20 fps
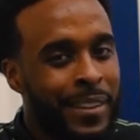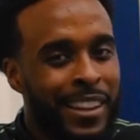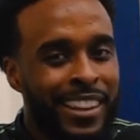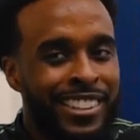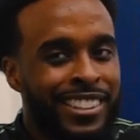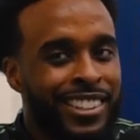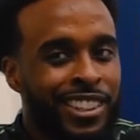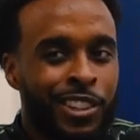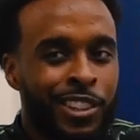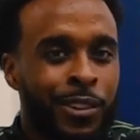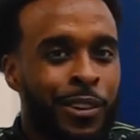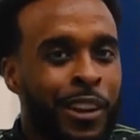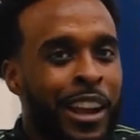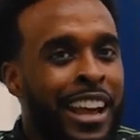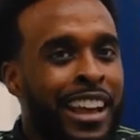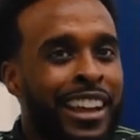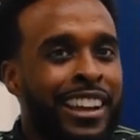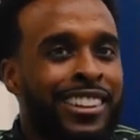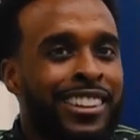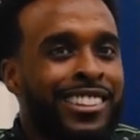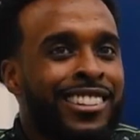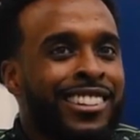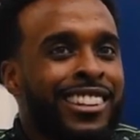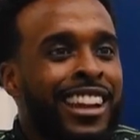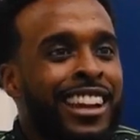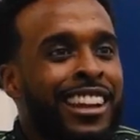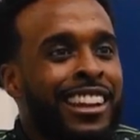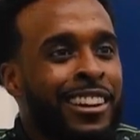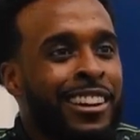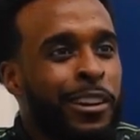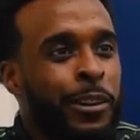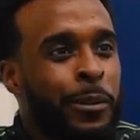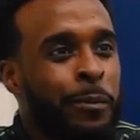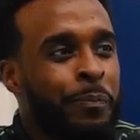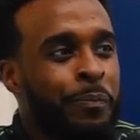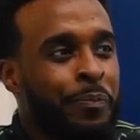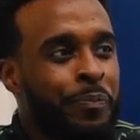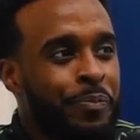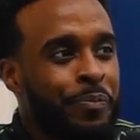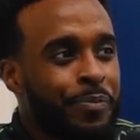It just created just like
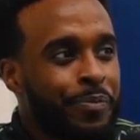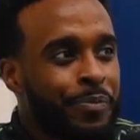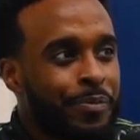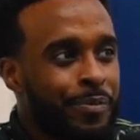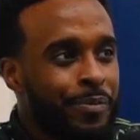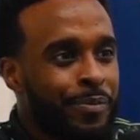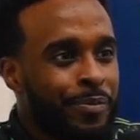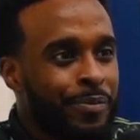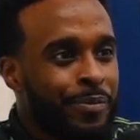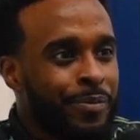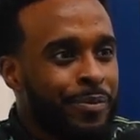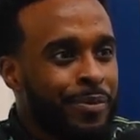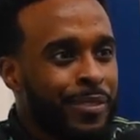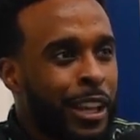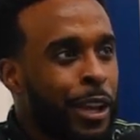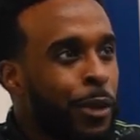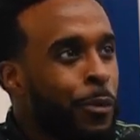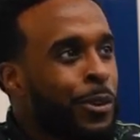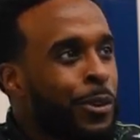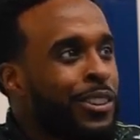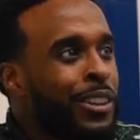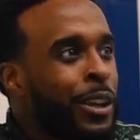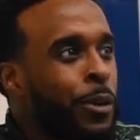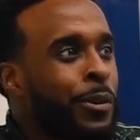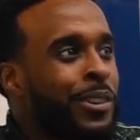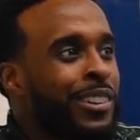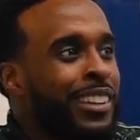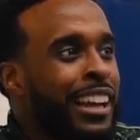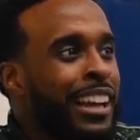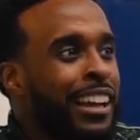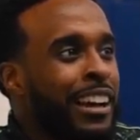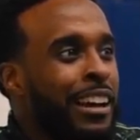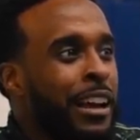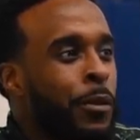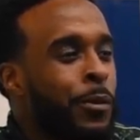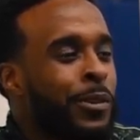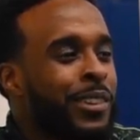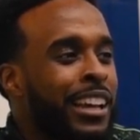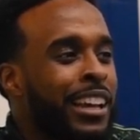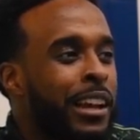it was like
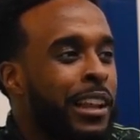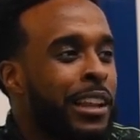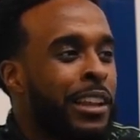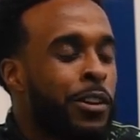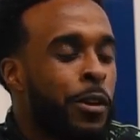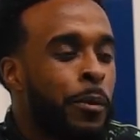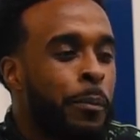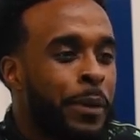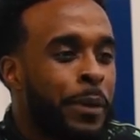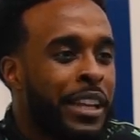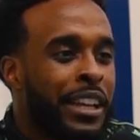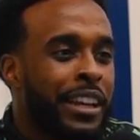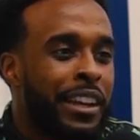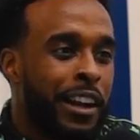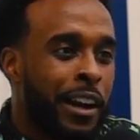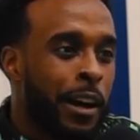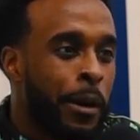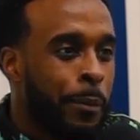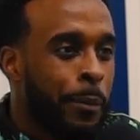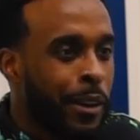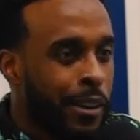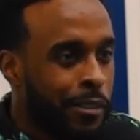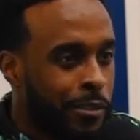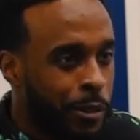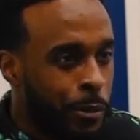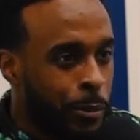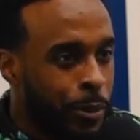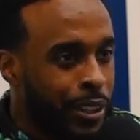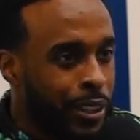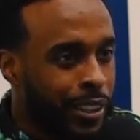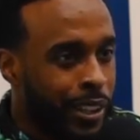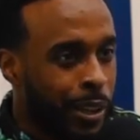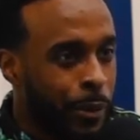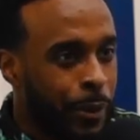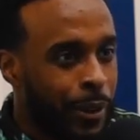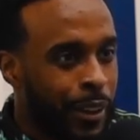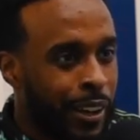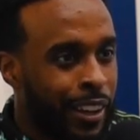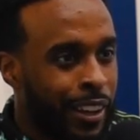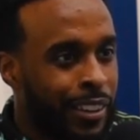a little mini cup every week that
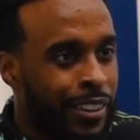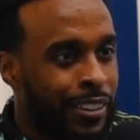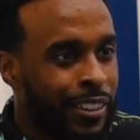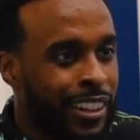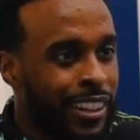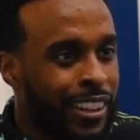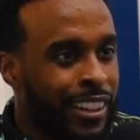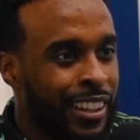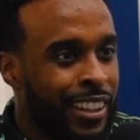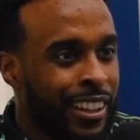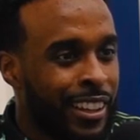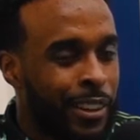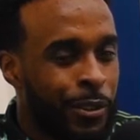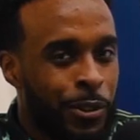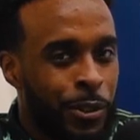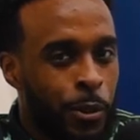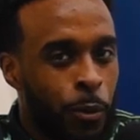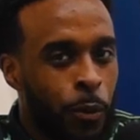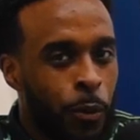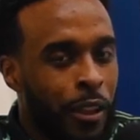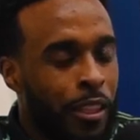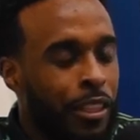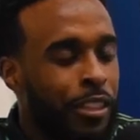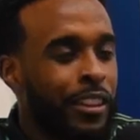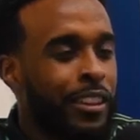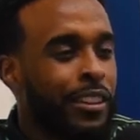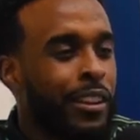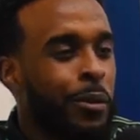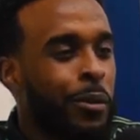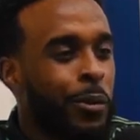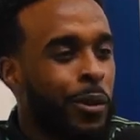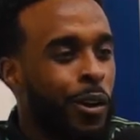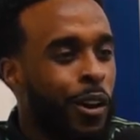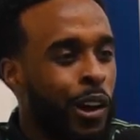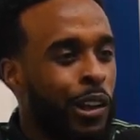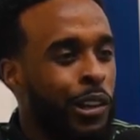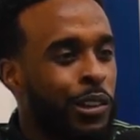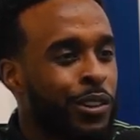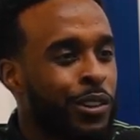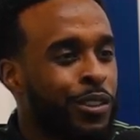we had, right? Mm-hmm. It was the one thing that we
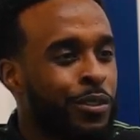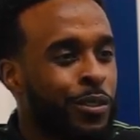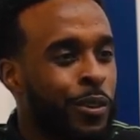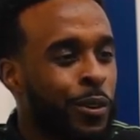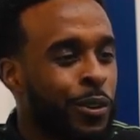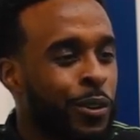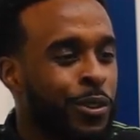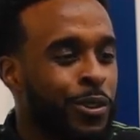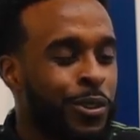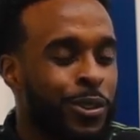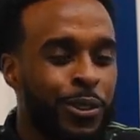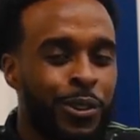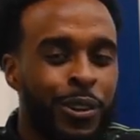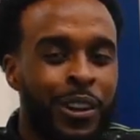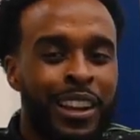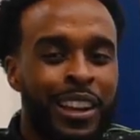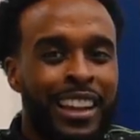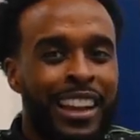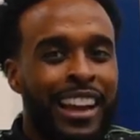all looked forward to.